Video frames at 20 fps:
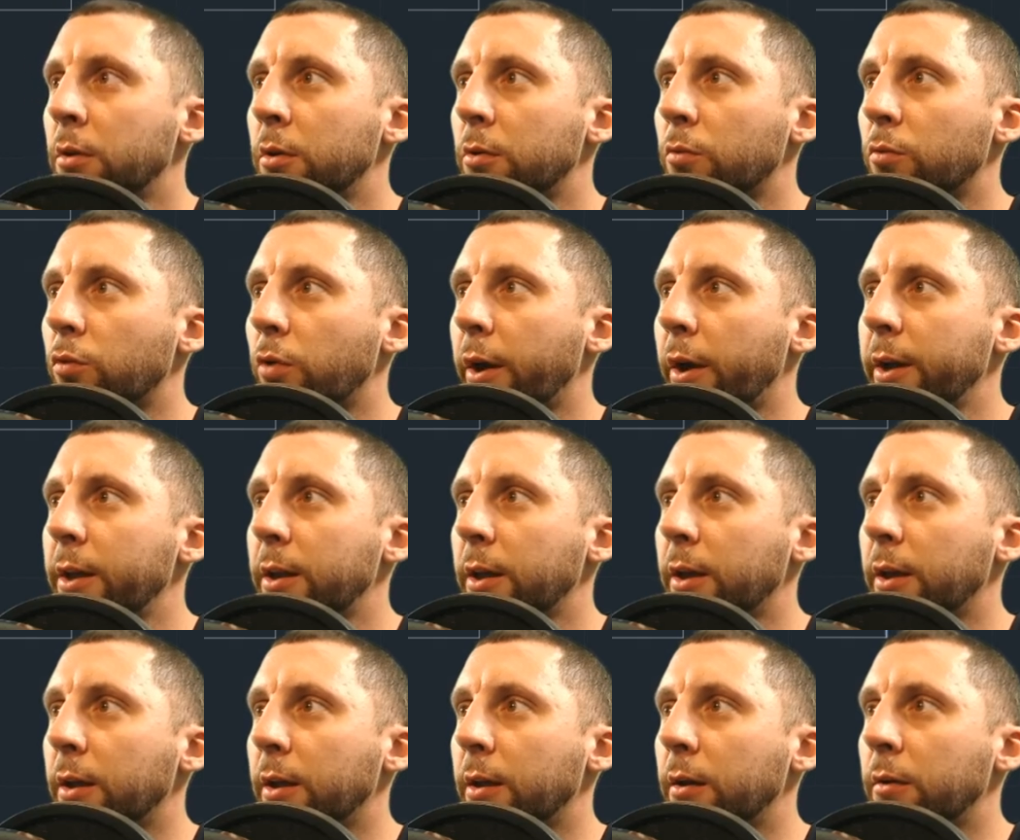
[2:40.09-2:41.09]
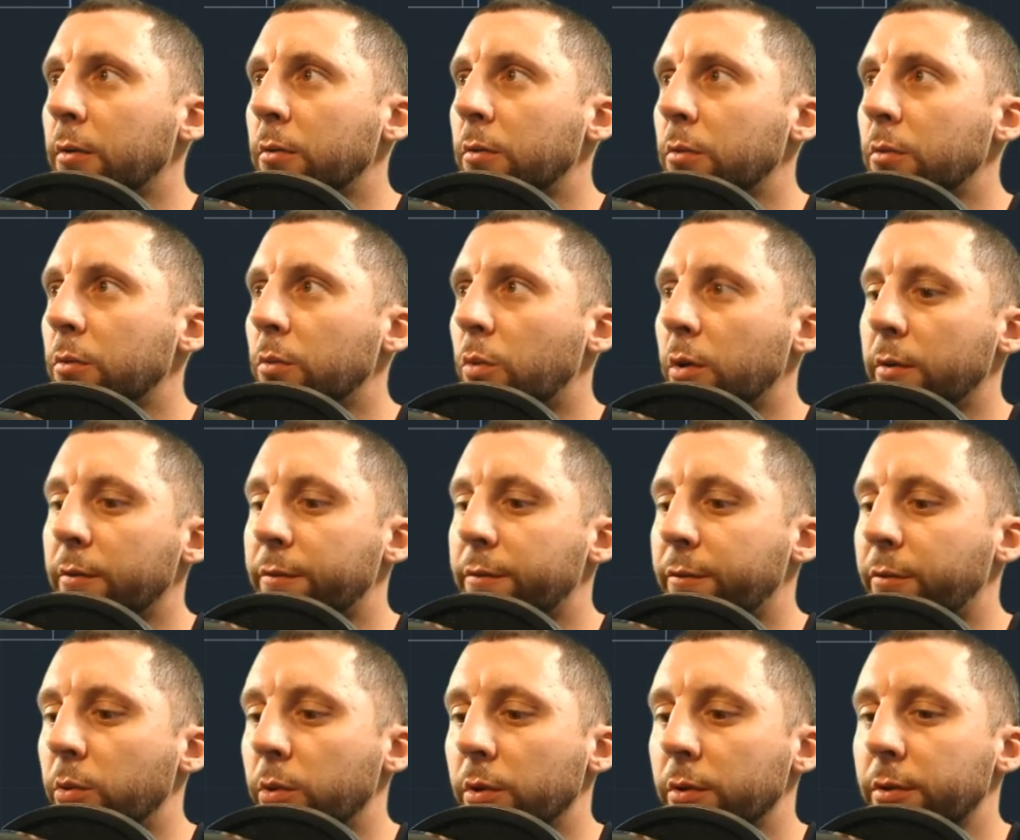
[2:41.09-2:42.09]
right in
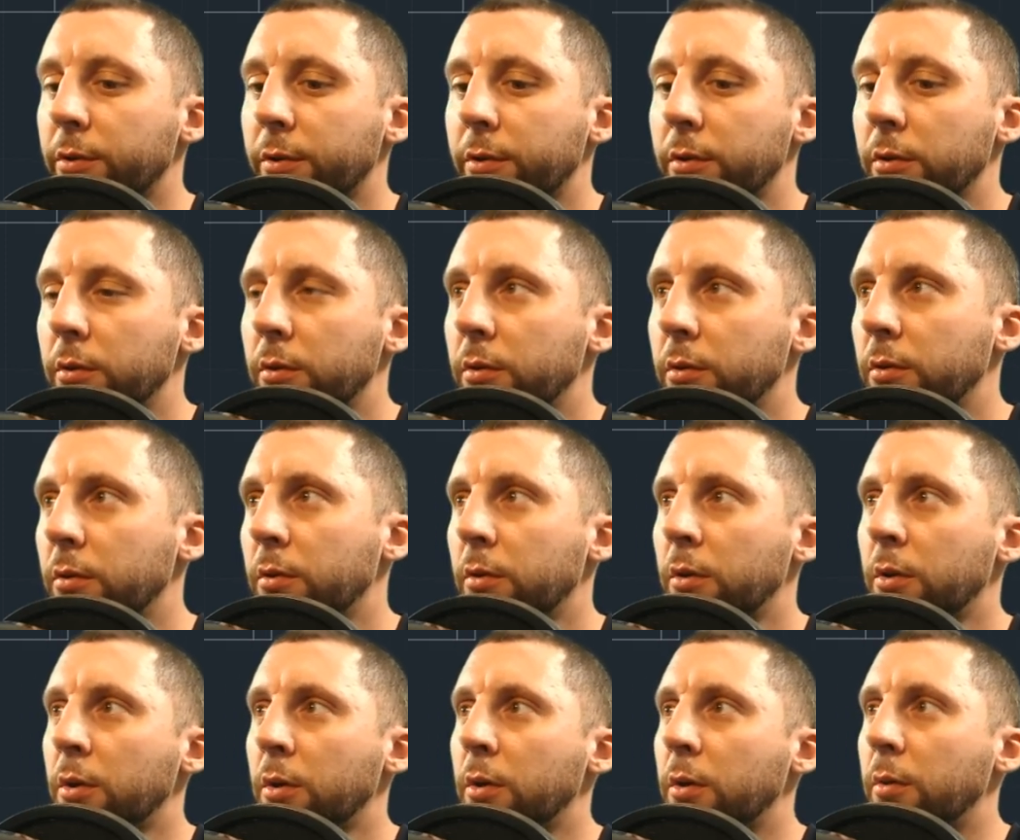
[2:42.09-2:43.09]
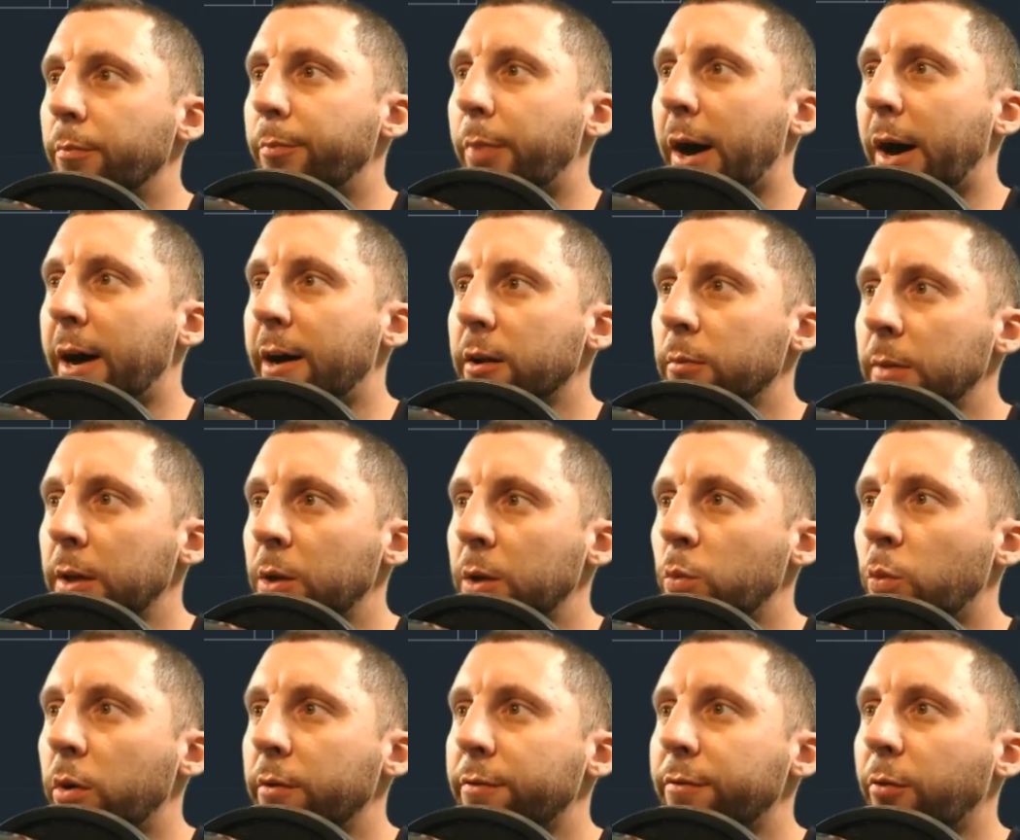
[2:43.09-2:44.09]
1/4, bottom in
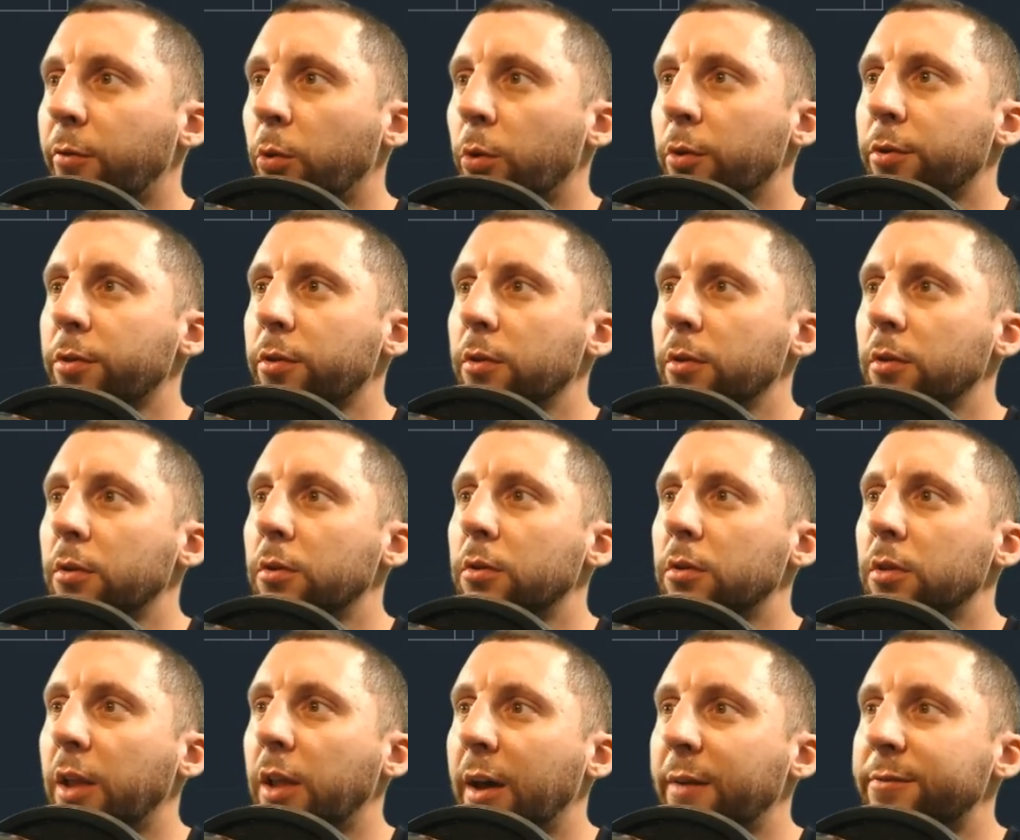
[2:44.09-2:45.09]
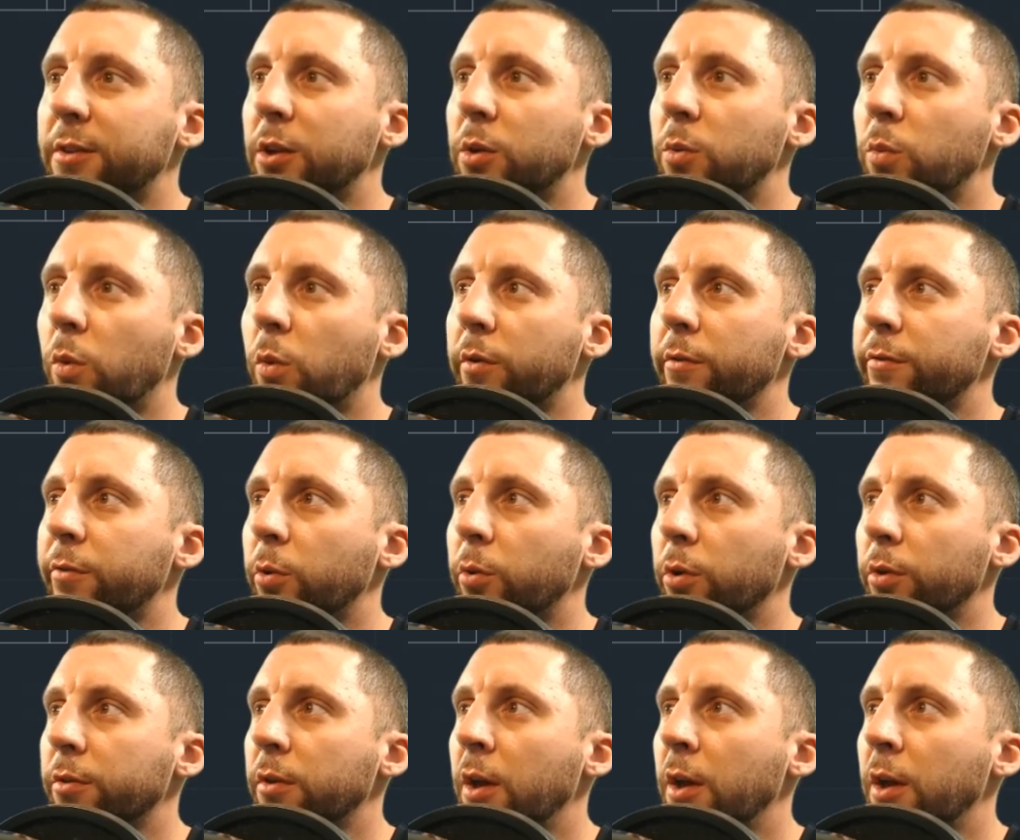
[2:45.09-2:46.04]
1/4, left in 1/4.